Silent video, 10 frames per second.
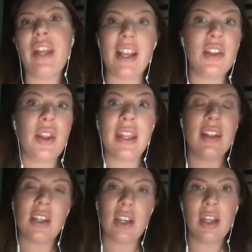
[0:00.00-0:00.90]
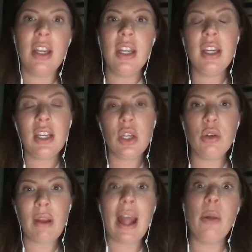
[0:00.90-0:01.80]
That's the thing that's going to, you
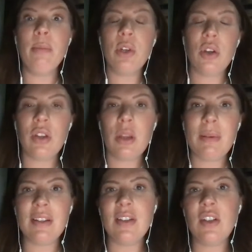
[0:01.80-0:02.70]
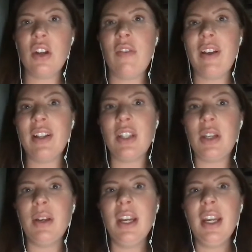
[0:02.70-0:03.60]
know, help show that your business has got
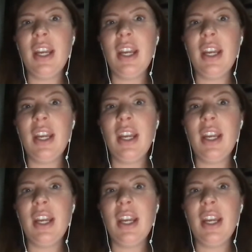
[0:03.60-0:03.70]
value.